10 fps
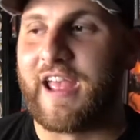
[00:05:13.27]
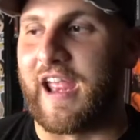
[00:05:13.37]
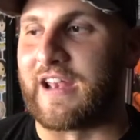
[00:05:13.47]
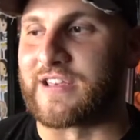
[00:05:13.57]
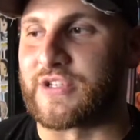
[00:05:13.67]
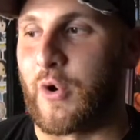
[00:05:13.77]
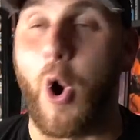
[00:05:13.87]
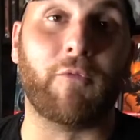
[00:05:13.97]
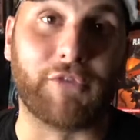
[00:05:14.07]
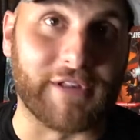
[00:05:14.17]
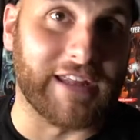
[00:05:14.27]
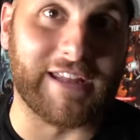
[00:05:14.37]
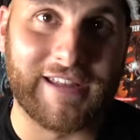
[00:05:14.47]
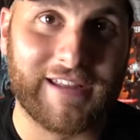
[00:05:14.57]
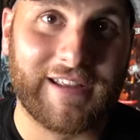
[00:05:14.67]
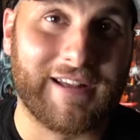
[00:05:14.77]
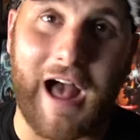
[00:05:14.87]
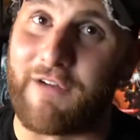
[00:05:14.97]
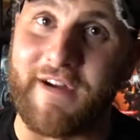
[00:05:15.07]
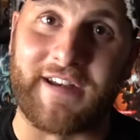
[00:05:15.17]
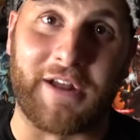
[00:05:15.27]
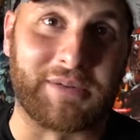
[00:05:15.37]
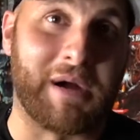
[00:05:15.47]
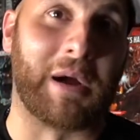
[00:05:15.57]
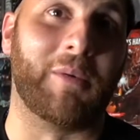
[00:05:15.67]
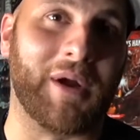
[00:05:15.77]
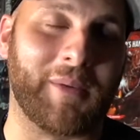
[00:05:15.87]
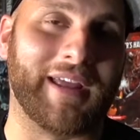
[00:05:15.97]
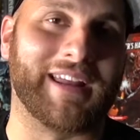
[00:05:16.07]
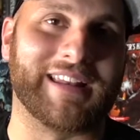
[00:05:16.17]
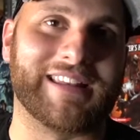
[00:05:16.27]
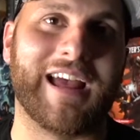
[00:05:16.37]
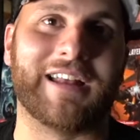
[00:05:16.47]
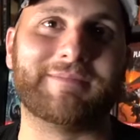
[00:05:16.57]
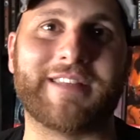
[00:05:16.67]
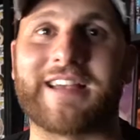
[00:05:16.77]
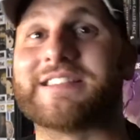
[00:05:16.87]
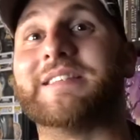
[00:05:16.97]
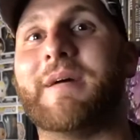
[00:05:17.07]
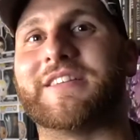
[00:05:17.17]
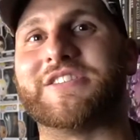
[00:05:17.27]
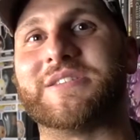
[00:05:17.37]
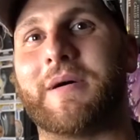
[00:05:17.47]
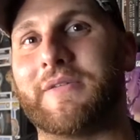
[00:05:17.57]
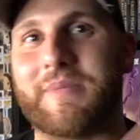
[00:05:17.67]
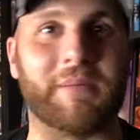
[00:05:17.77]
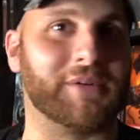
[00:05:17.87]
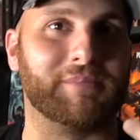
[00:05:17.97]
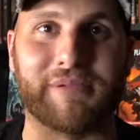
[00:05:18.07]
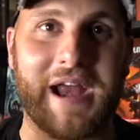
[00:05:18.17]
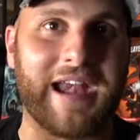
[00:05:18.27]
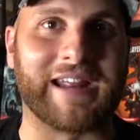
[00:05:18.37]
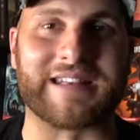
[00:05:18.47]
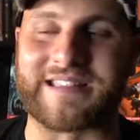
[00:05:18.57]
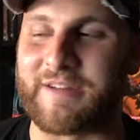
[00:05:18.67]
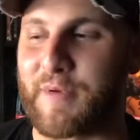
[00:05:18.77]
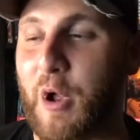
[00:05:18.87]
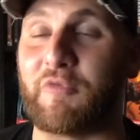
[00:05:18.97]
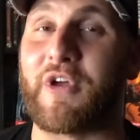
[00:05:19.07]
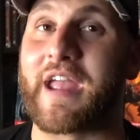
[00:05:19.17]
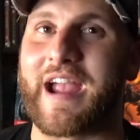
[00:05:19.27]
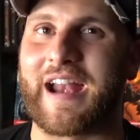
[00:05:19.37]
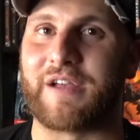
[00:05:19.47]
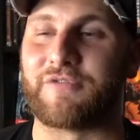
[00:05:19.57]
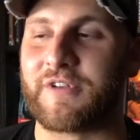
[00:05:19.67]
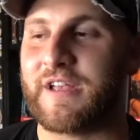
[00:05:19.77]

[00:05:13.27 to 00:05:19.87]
and so hopefully I'll find out tomorrow morning when I get texts and messages about people planning and stuff. But hopefully, I kind of